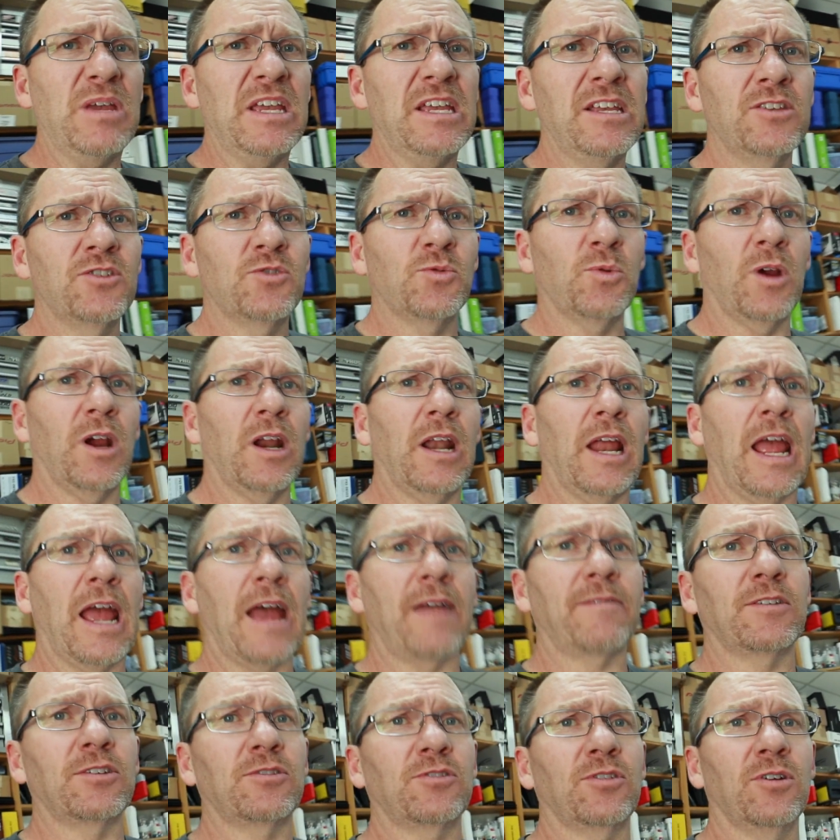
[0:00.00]
means we're gonna
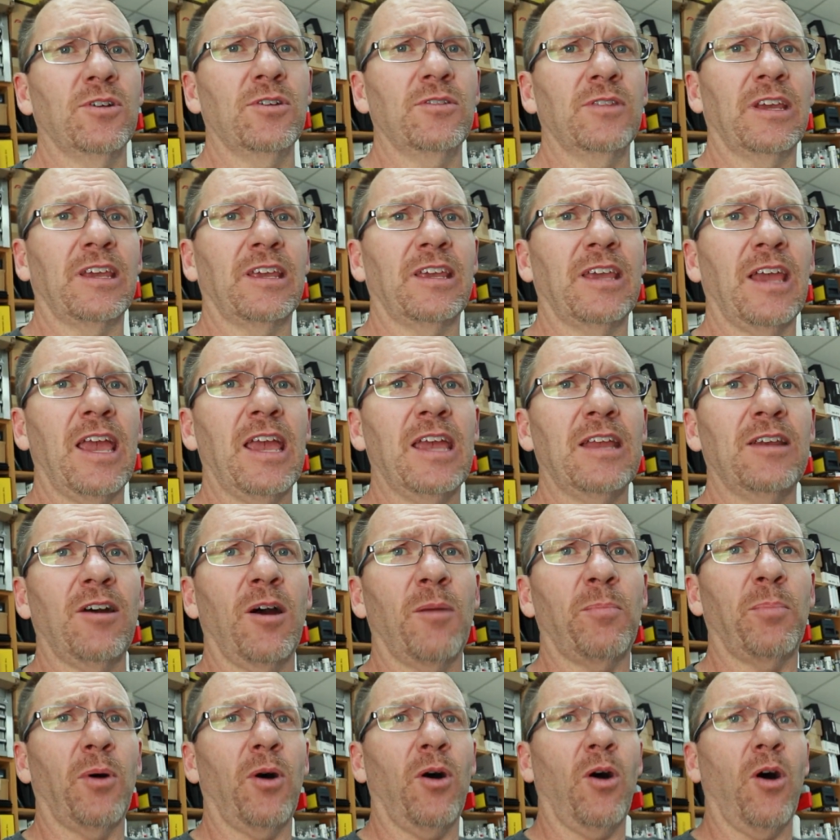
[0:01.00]
have to turn the gain
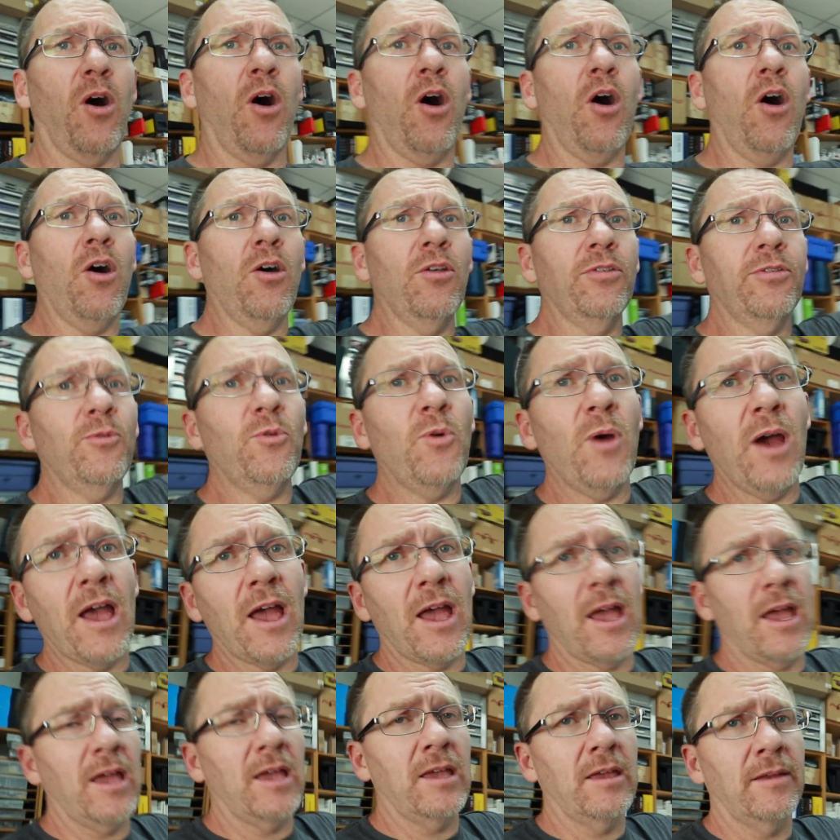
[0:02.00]
up all the
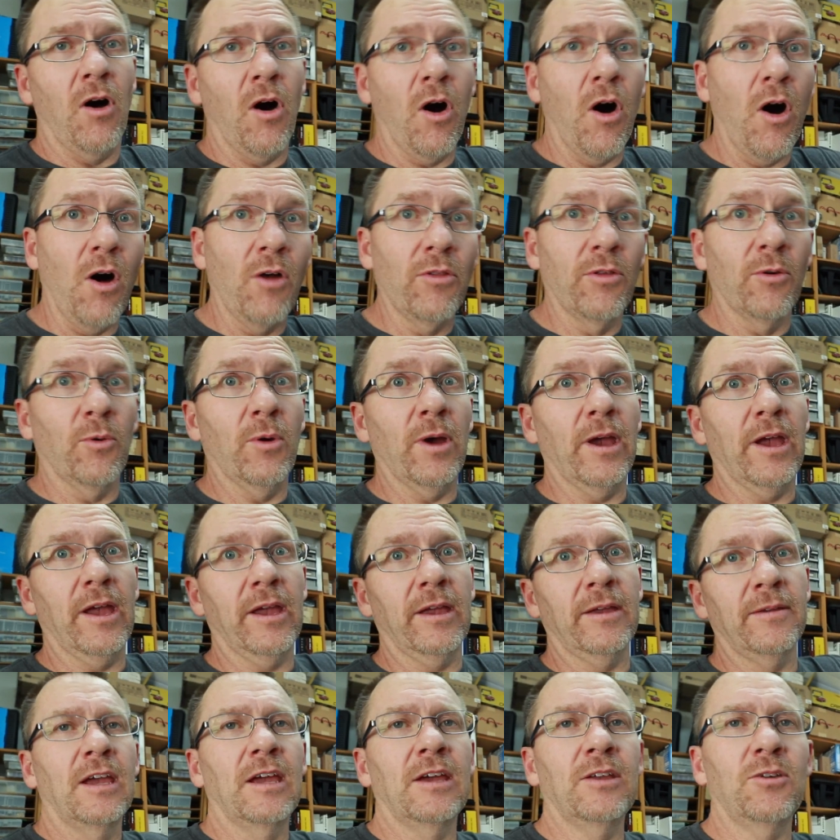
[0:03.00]
way,
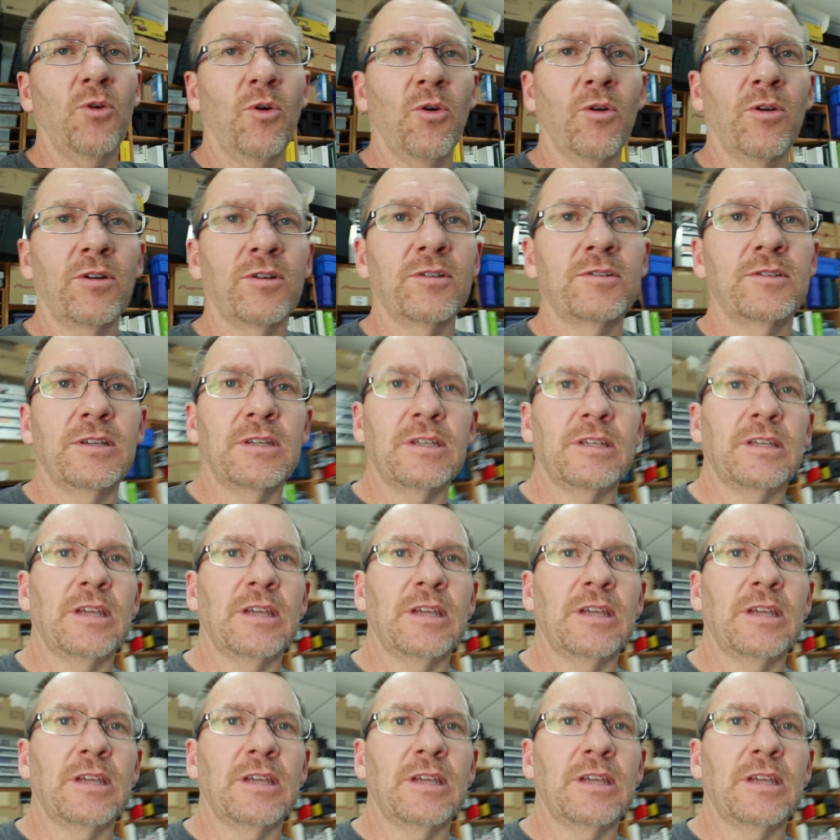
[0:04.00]
in order to